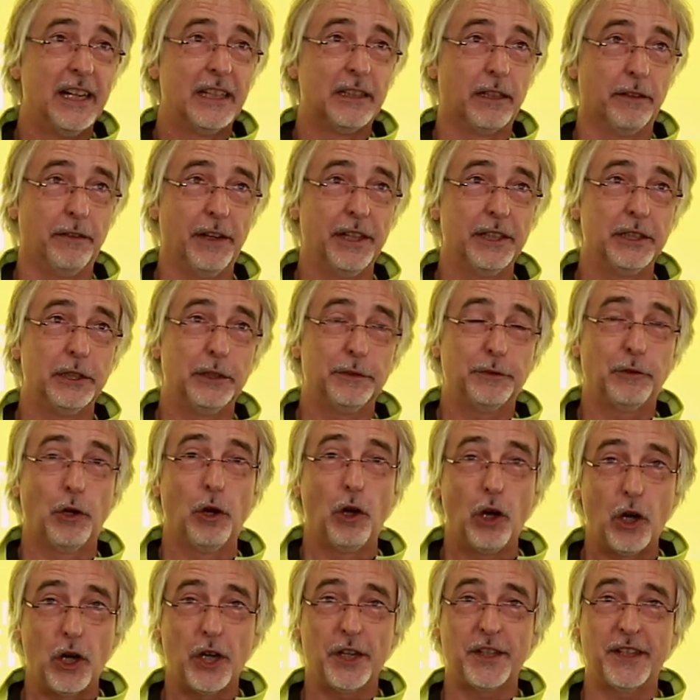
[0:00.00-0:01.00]
Ravenna, of
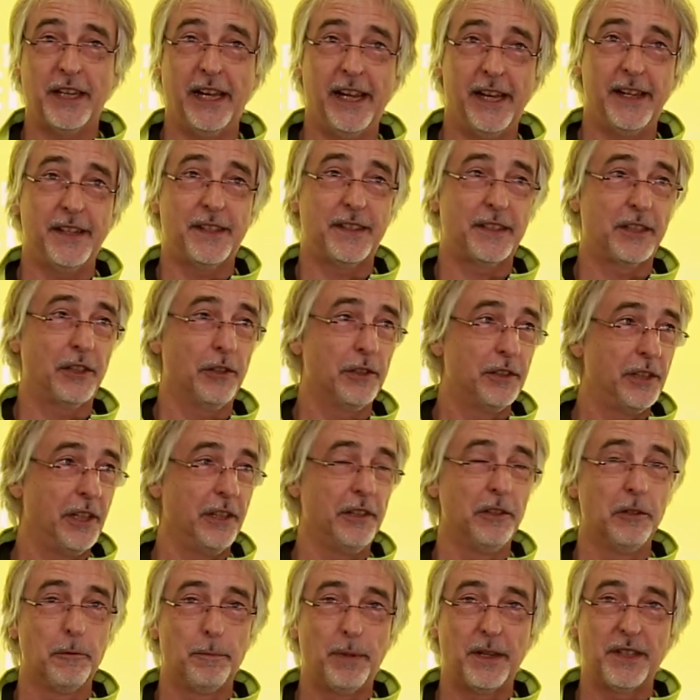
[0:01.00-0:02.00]
course, has
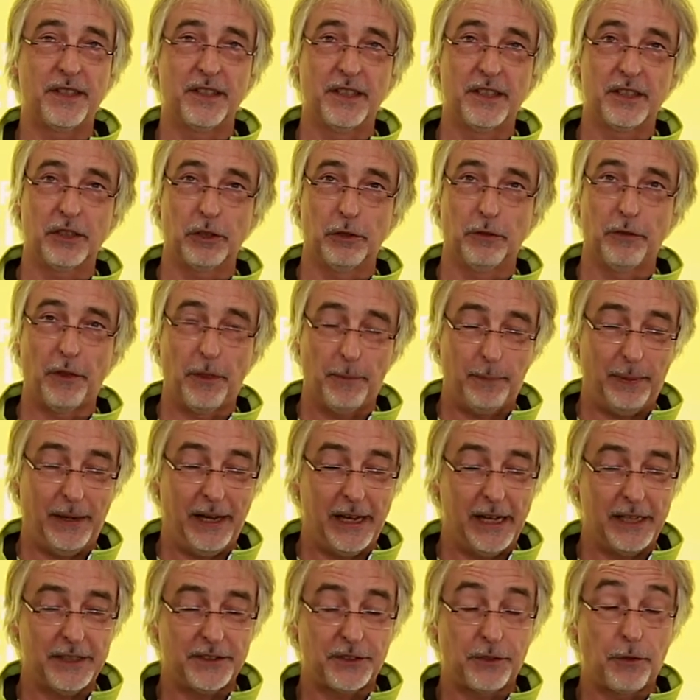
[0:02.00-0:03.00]
continued business over the
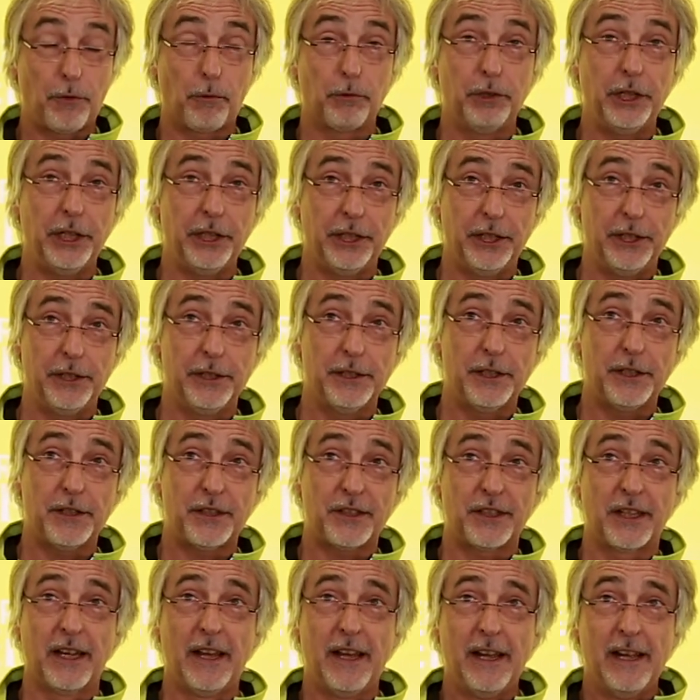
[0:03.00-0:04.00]
past three
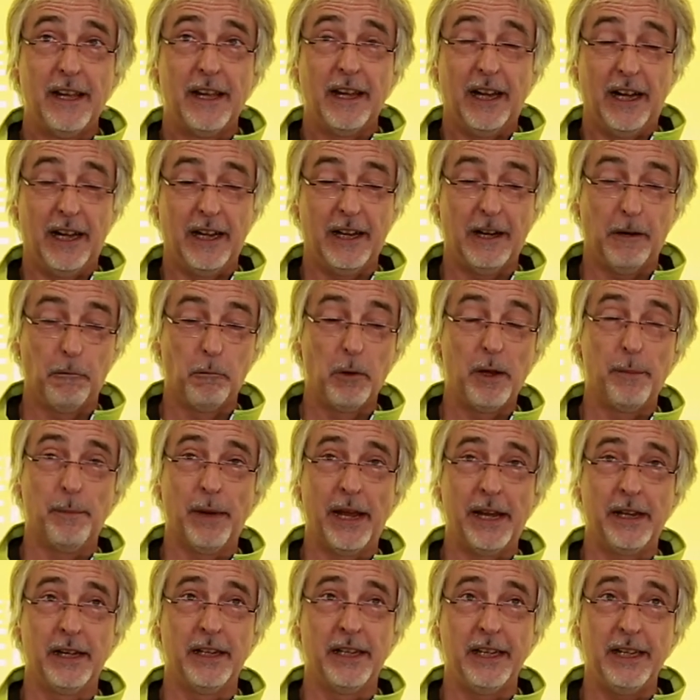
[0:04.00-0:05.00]
years. Uh, we
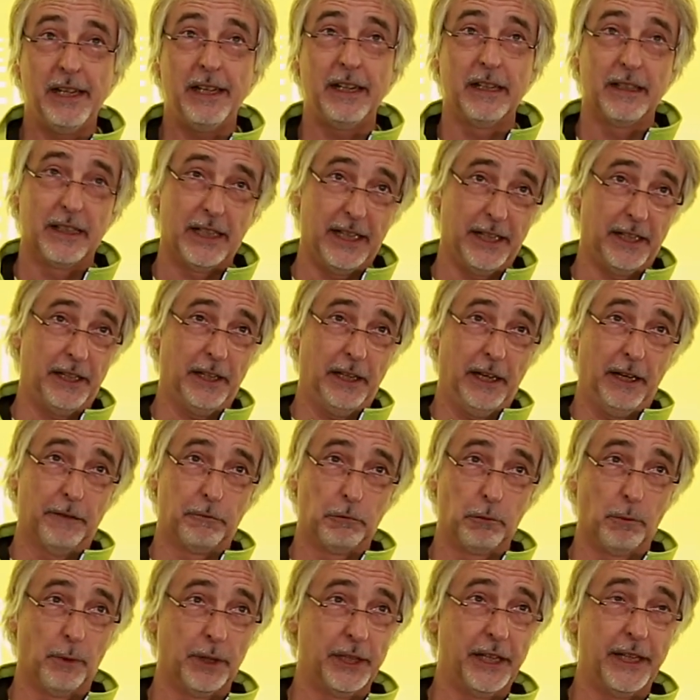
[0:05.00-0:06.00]
mainly, like
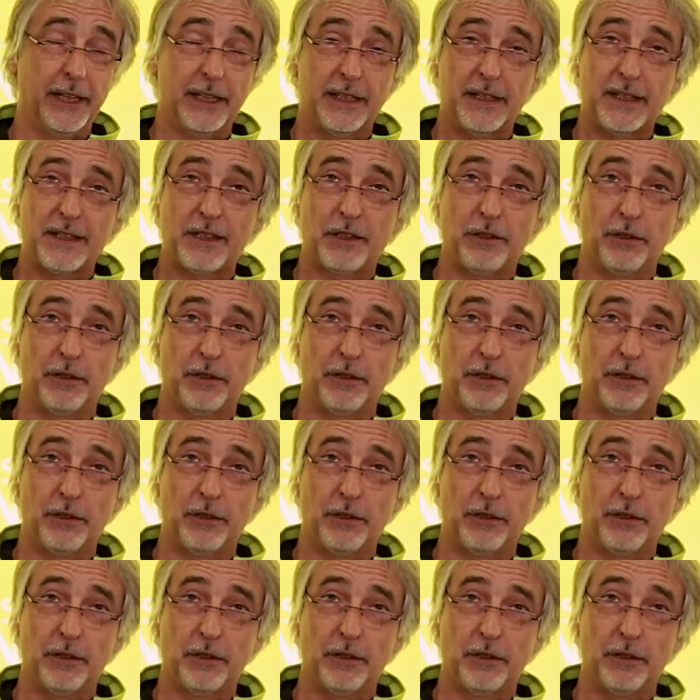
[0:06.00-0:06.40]
everyone else,